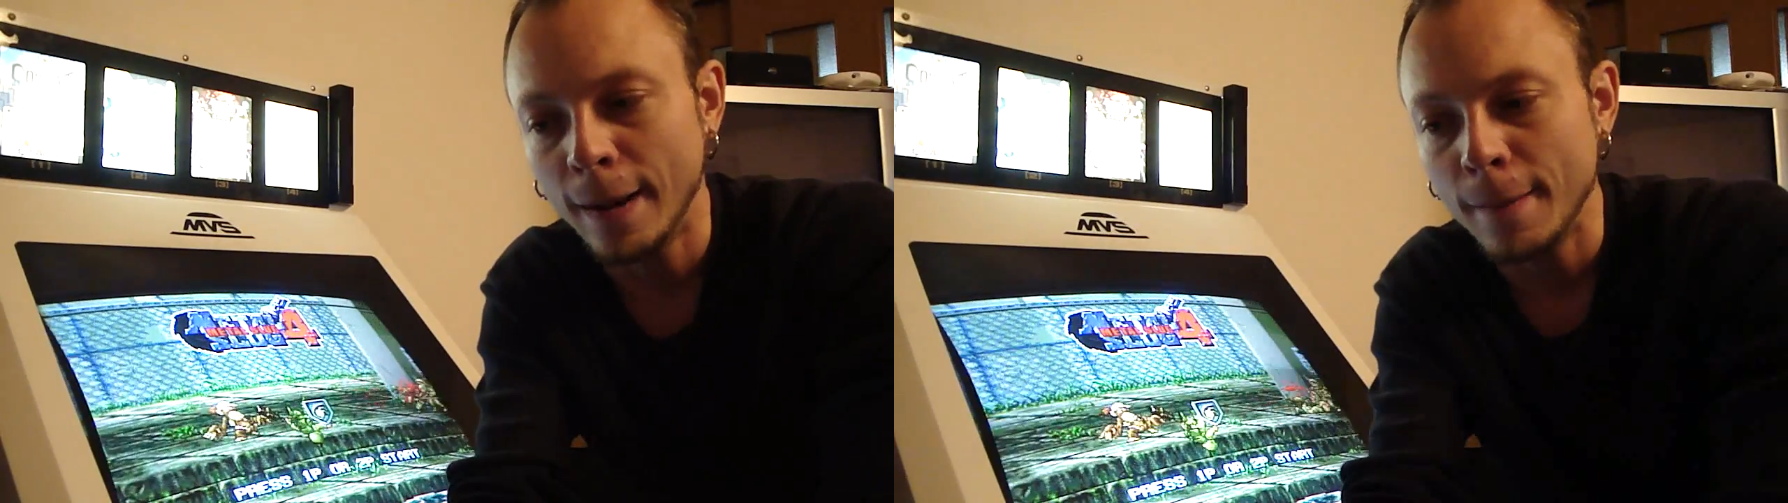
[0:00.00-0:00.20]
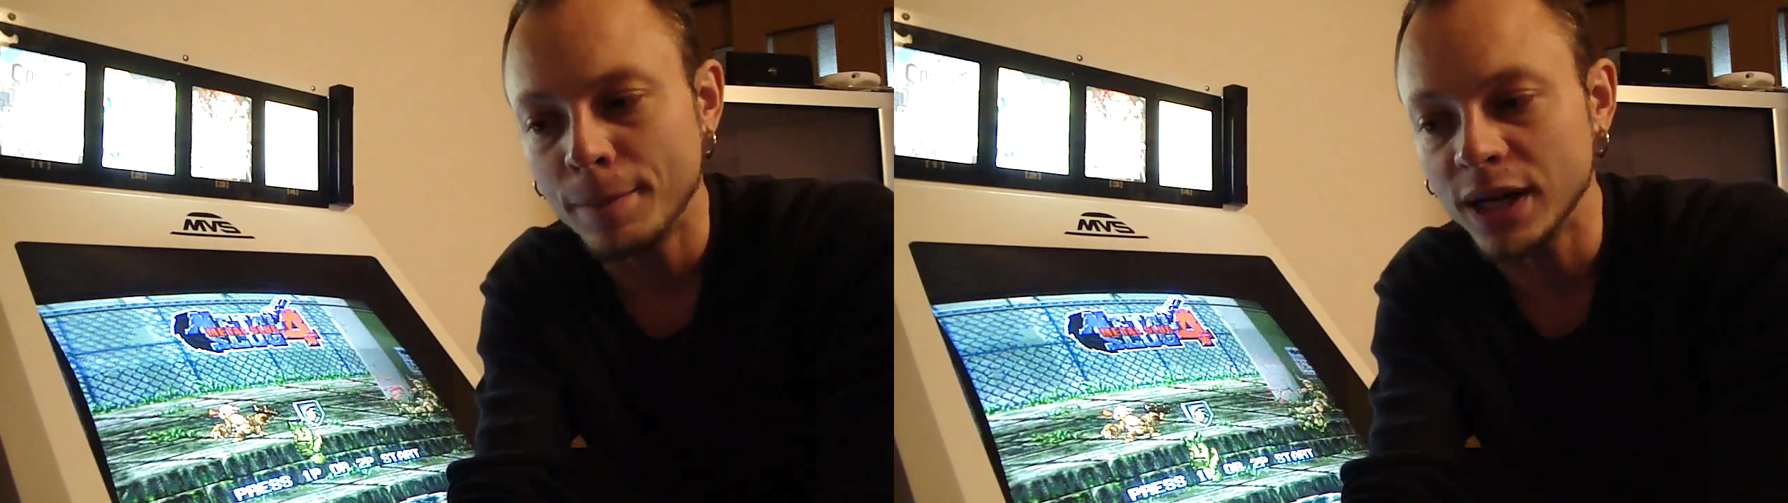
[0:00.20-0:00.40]

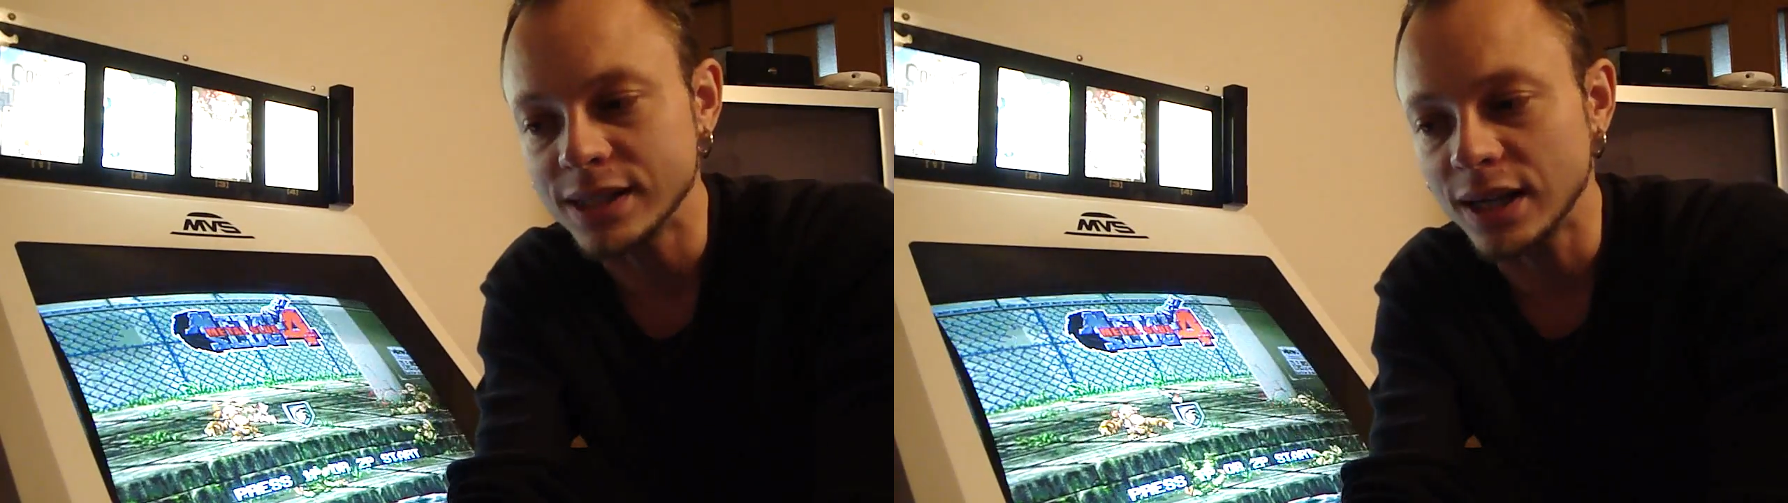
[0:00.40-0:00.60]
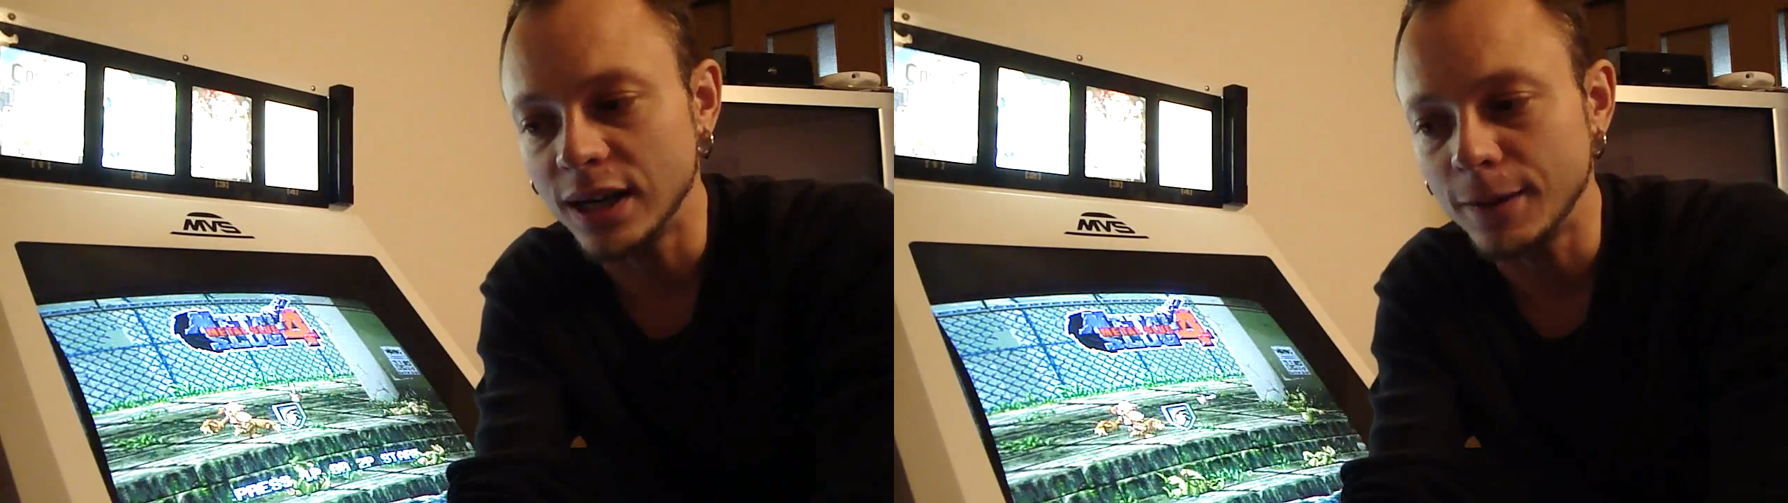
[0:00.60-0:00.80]
But
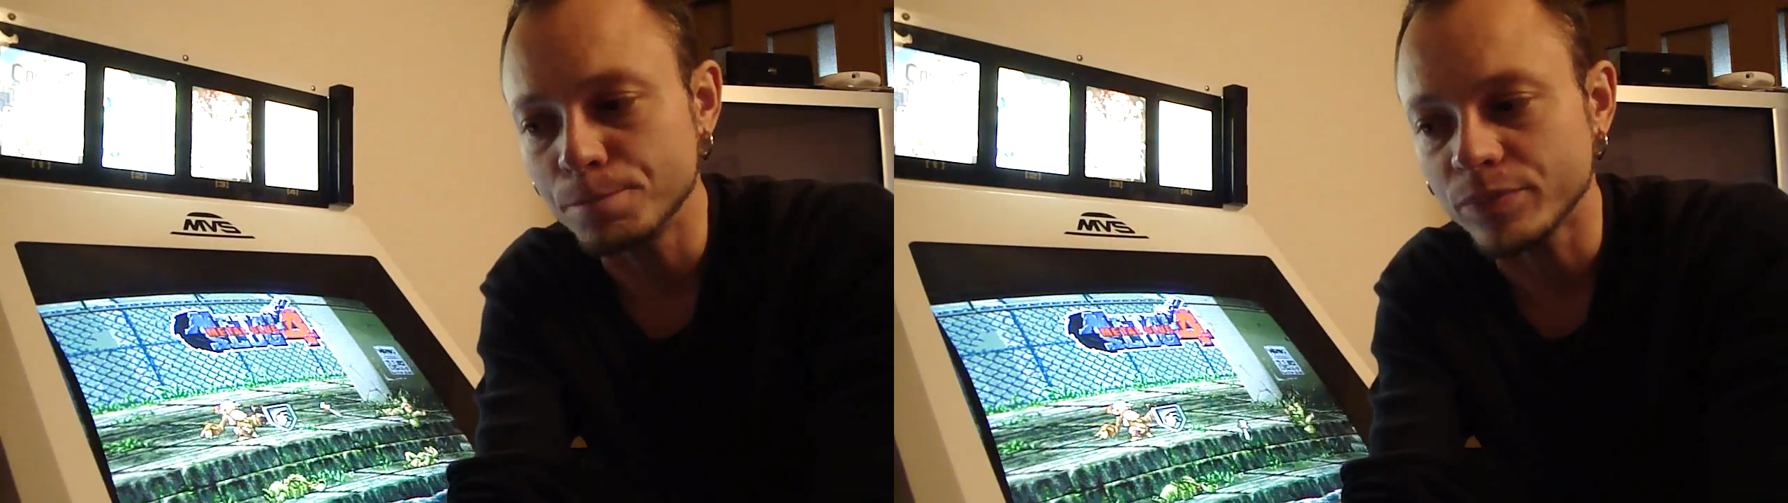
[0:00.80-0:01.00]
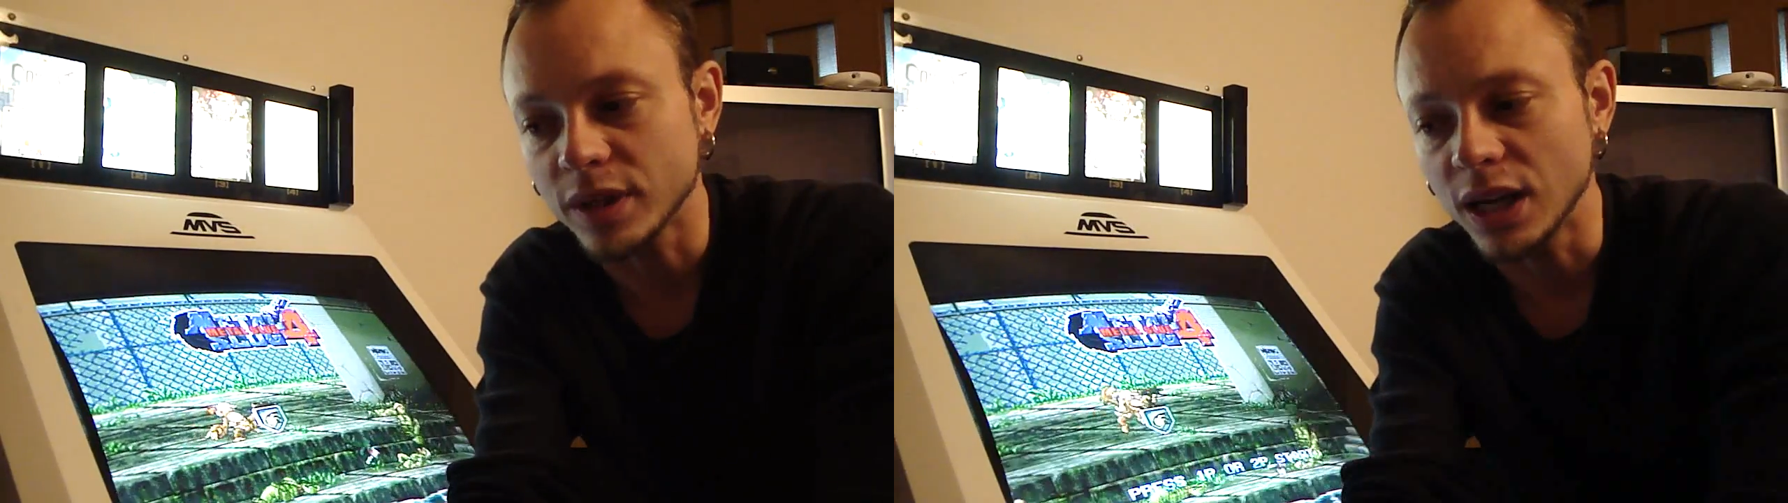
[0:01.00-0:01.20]

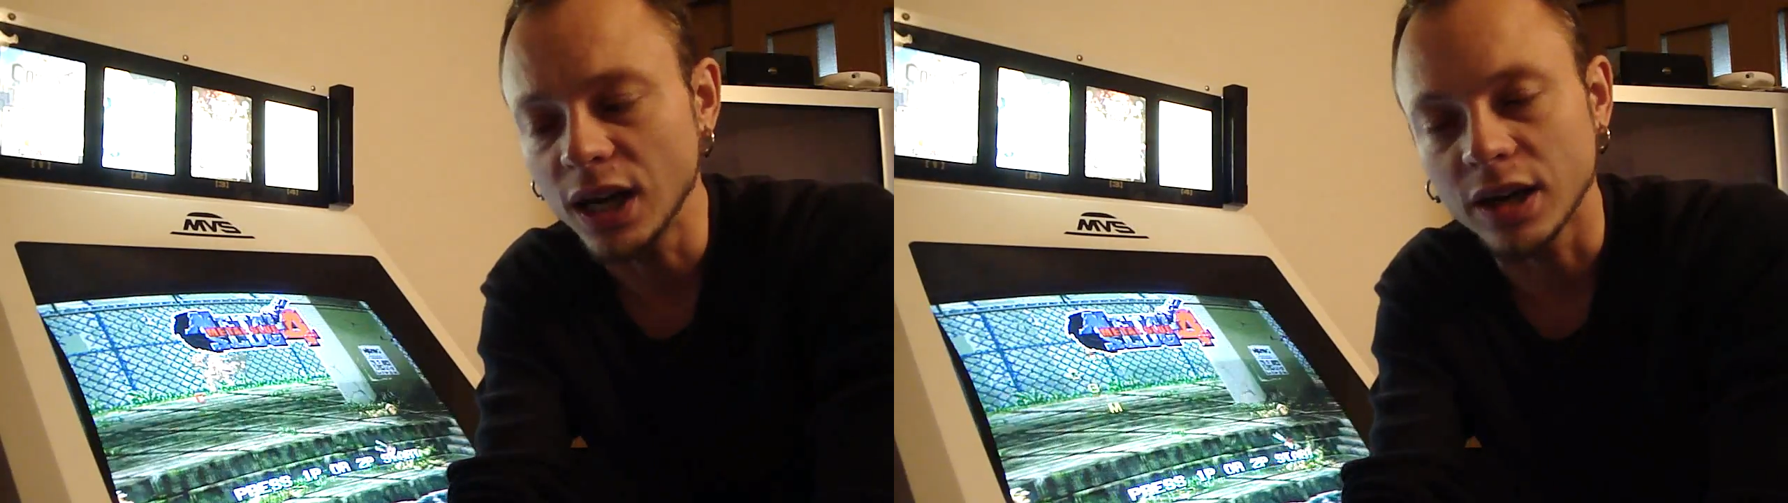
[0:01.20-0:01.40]
yeah,